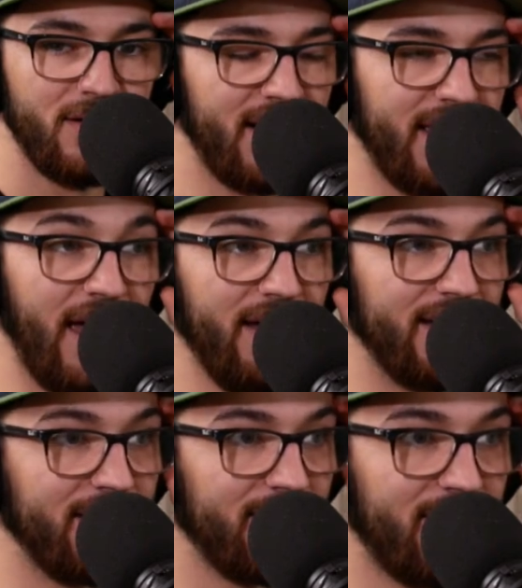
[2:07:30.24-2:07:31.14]
I can't.
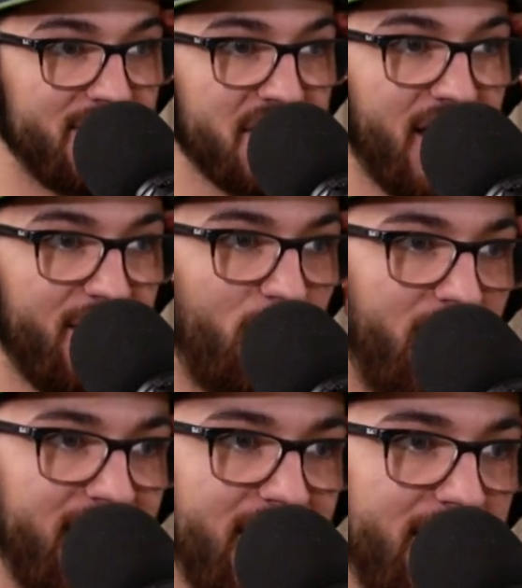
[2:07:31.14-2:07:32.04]
On a scale of
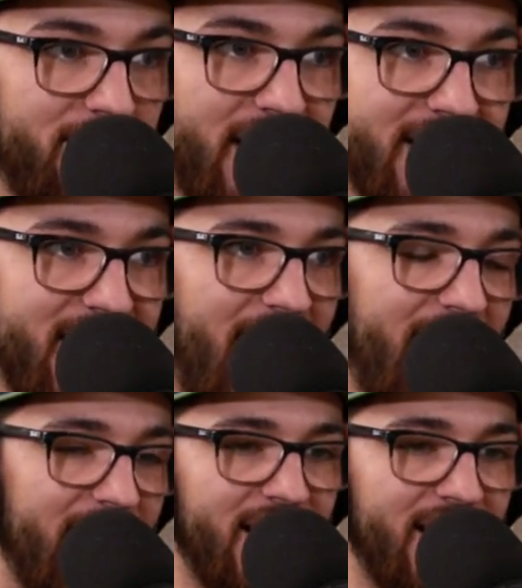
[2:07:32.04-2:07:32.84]
1 to even, I can't.